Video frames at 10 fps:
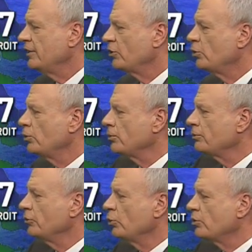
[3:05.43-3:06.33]
and
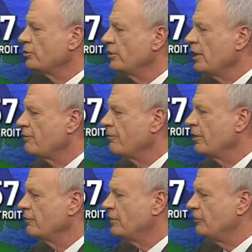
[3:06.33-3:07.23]
cooler north of that
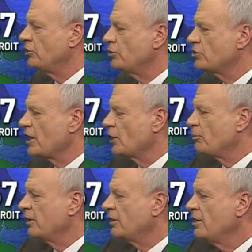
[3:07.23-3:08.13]
front, 52
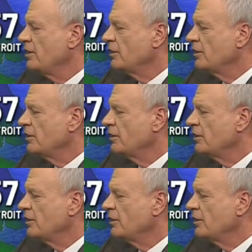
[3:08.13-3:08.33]
South Bend,